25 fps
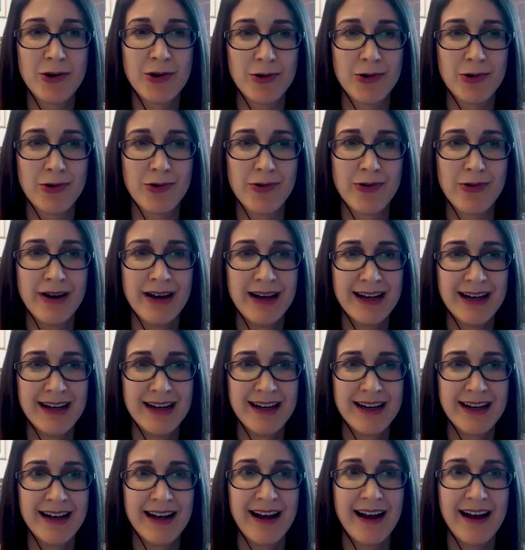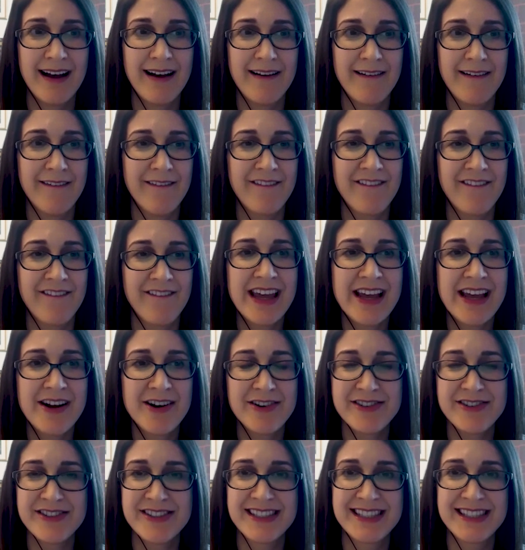who
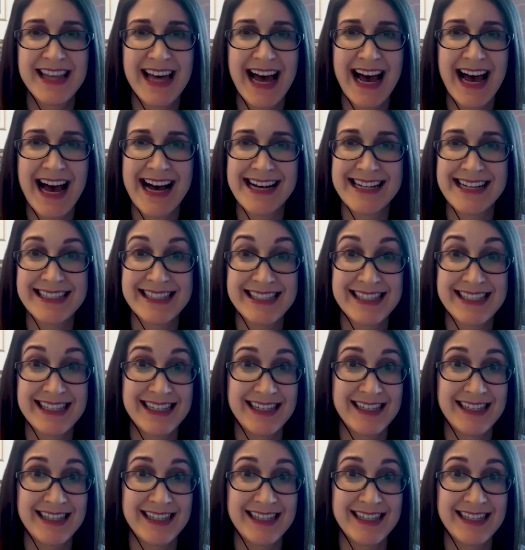fears that